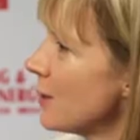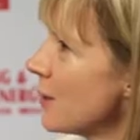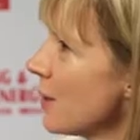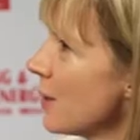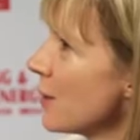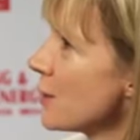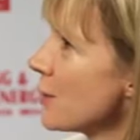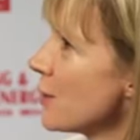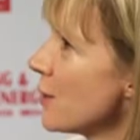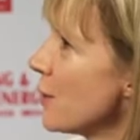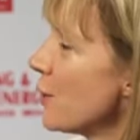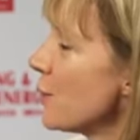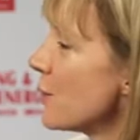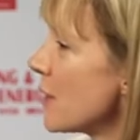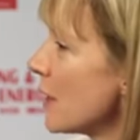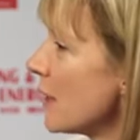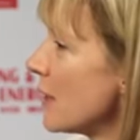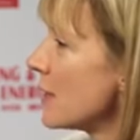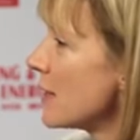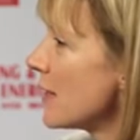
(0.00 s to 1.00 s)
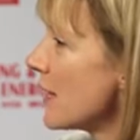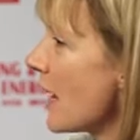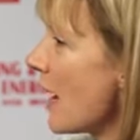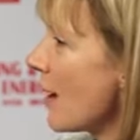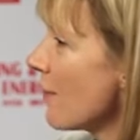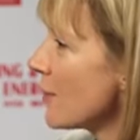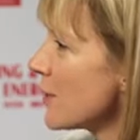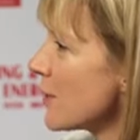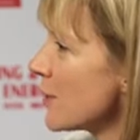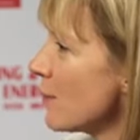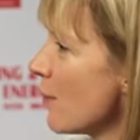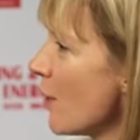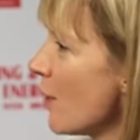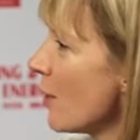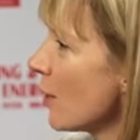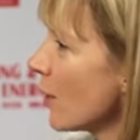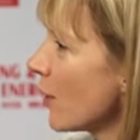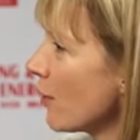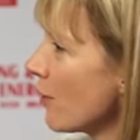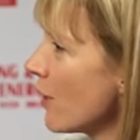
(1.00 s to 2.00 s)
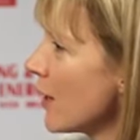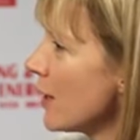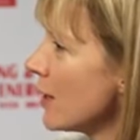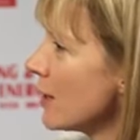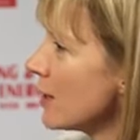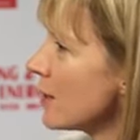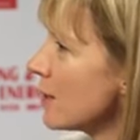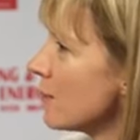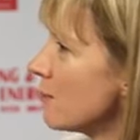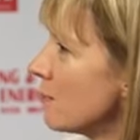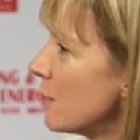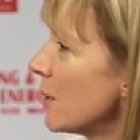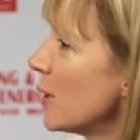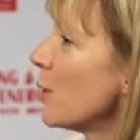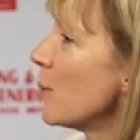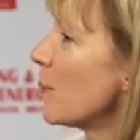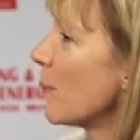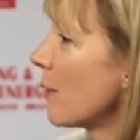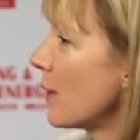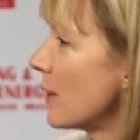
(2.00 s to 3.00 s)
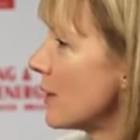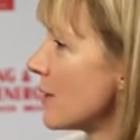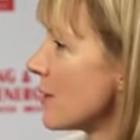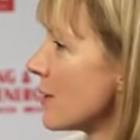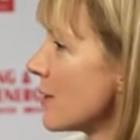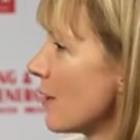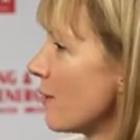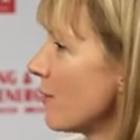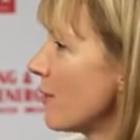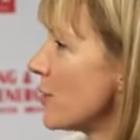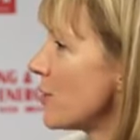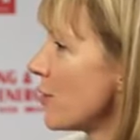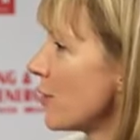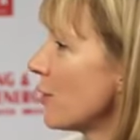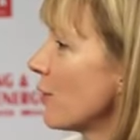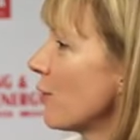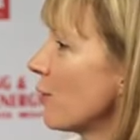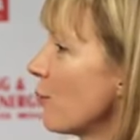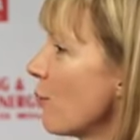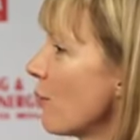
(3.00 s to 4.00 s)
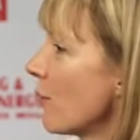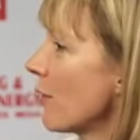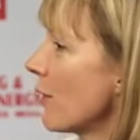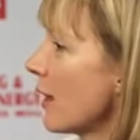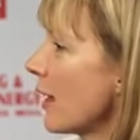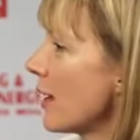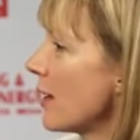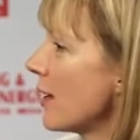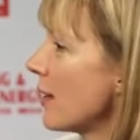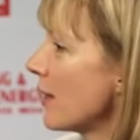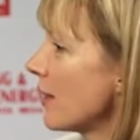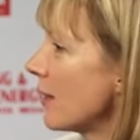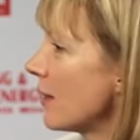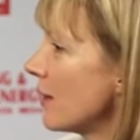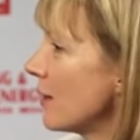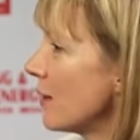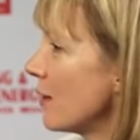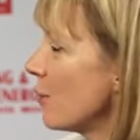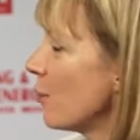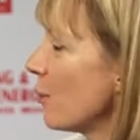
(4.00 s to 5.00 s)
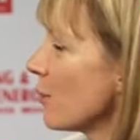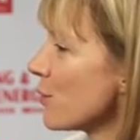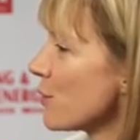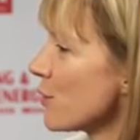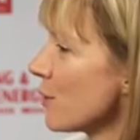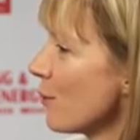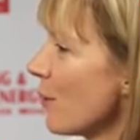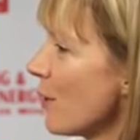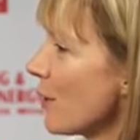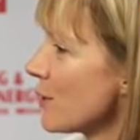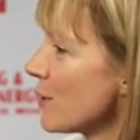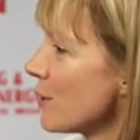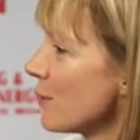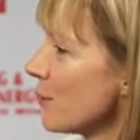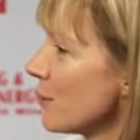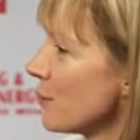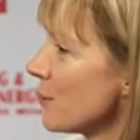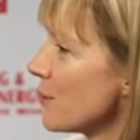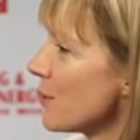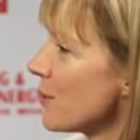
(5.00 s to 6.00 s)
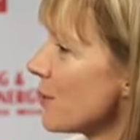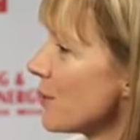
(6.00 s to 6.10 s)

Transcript: Does the utility have a smart grid blueprint, a vision of what you want to work towards?